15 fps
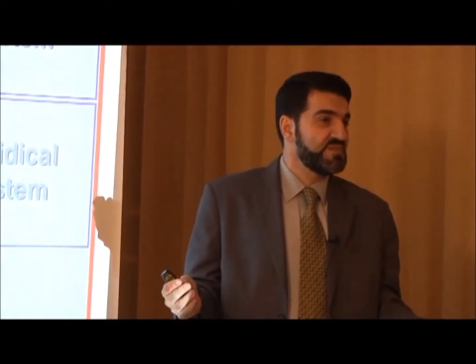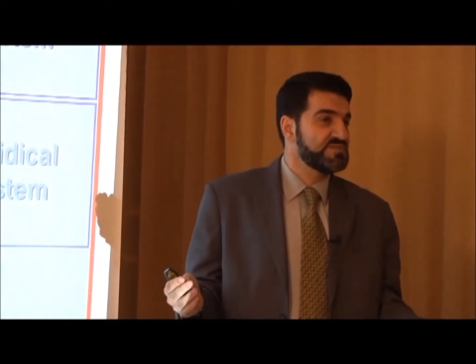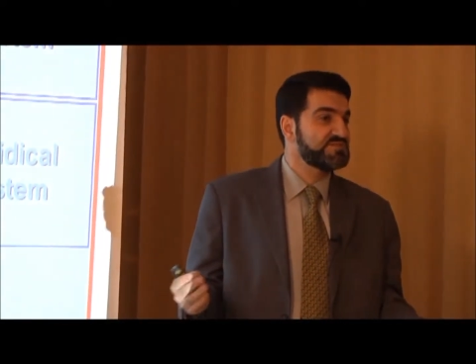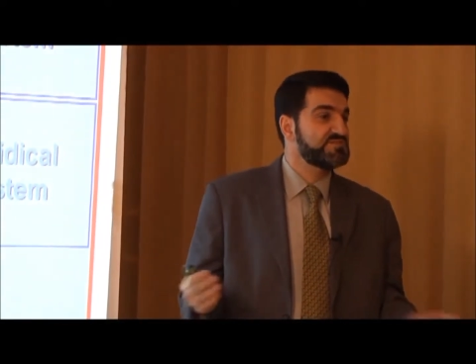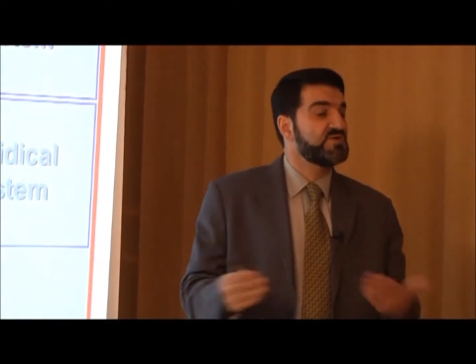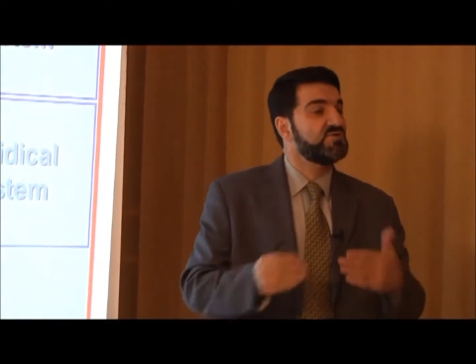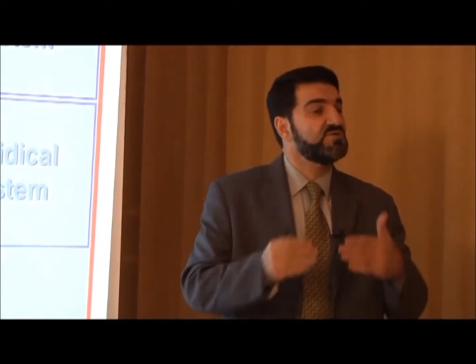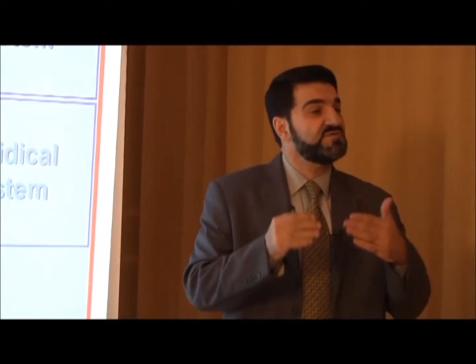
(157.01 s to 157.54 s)

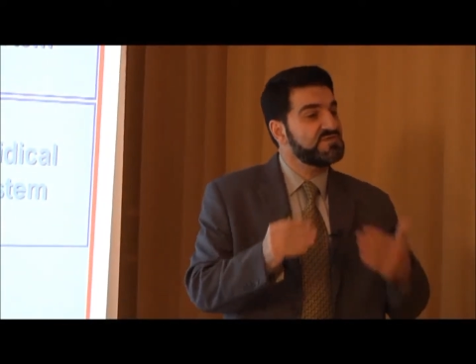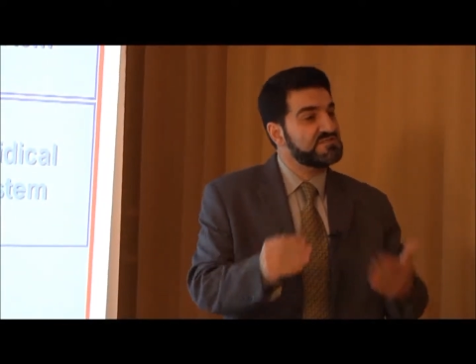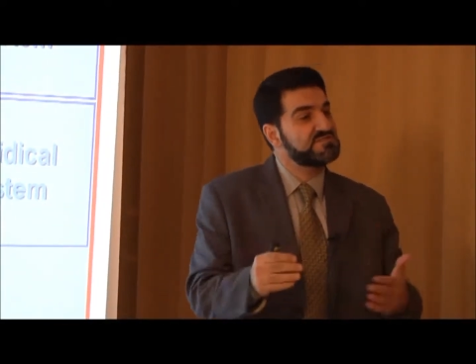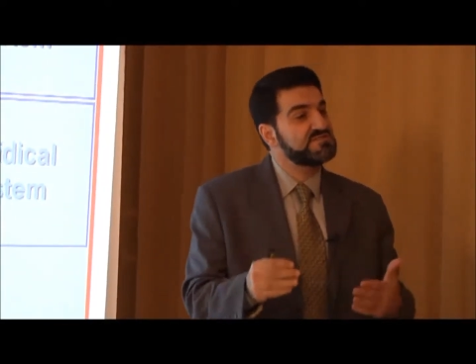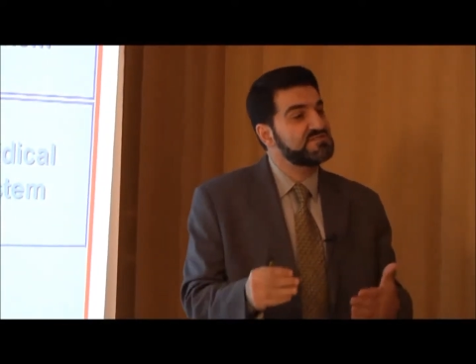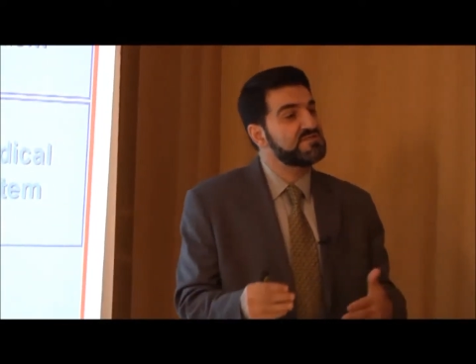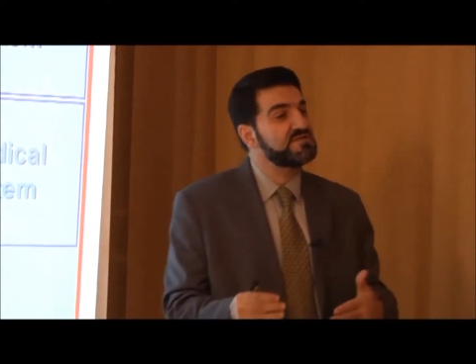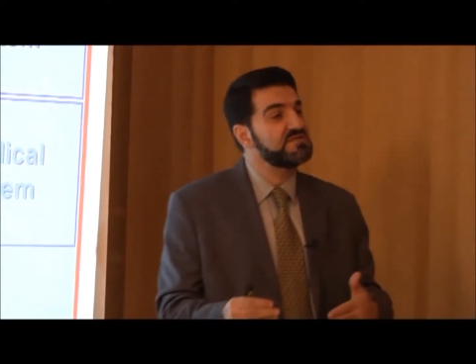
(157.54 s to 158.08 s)
So this
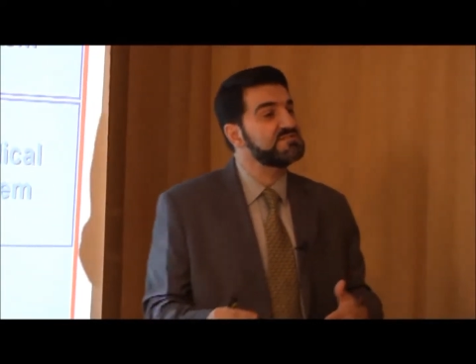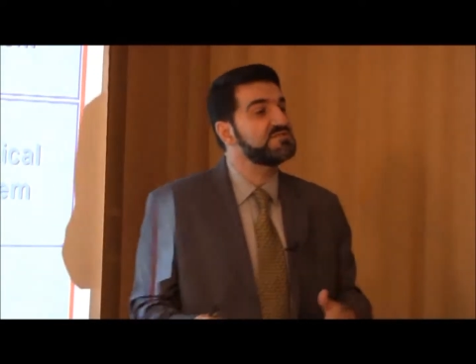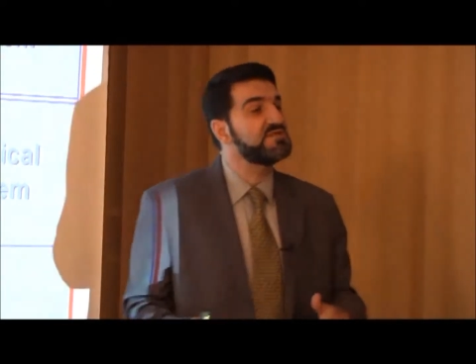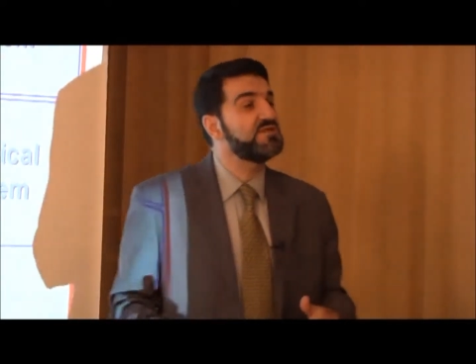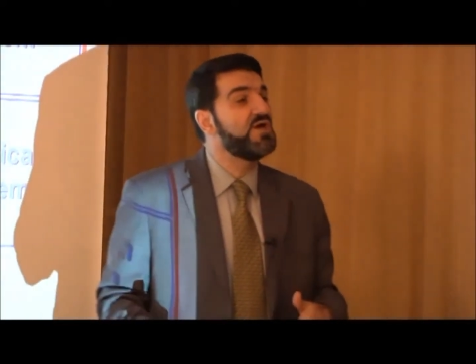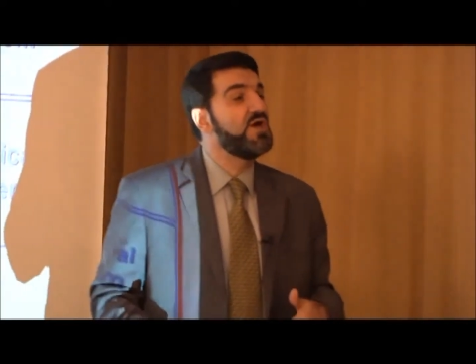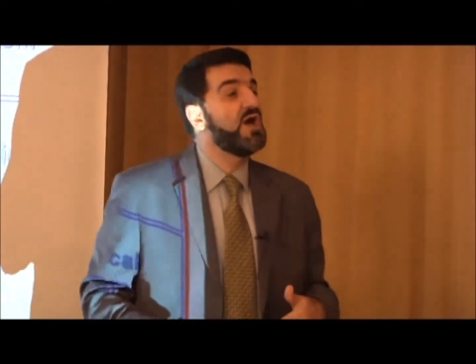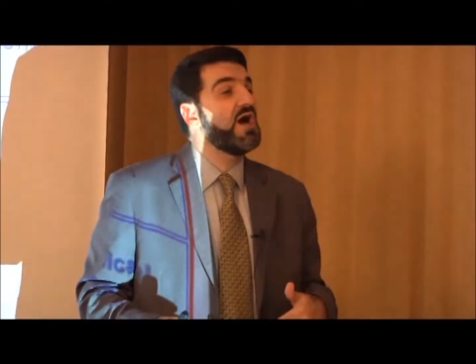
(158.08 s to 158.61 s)
is the
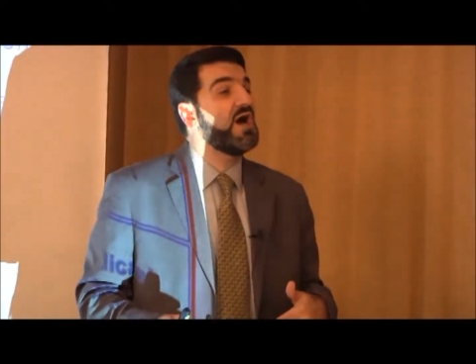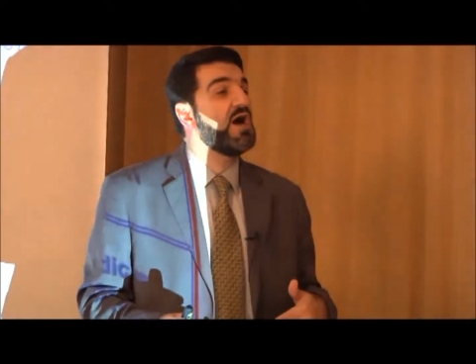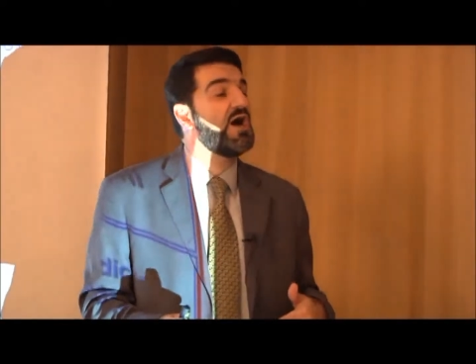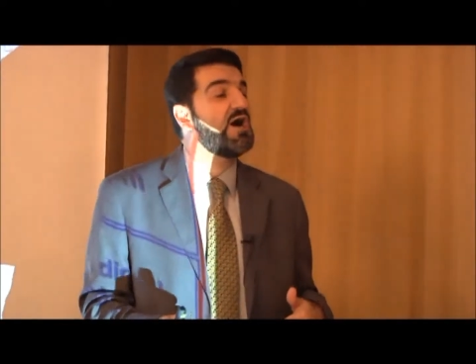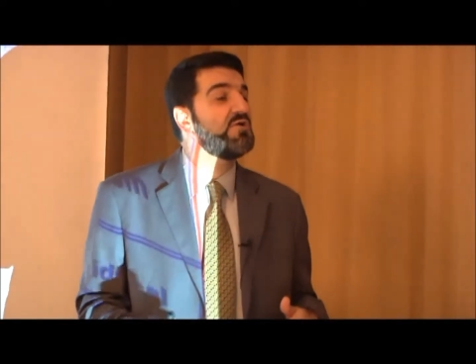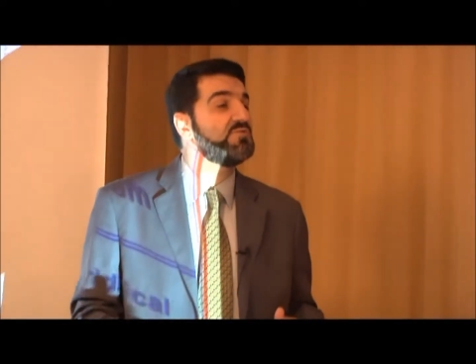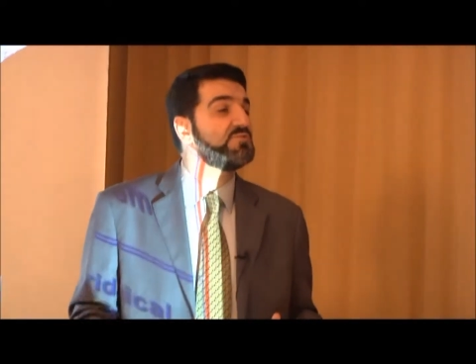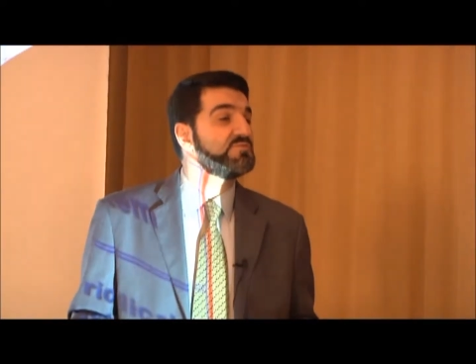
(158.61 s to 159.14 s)
reason
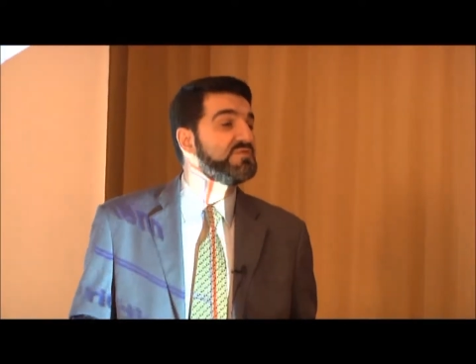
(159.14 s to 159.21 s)
how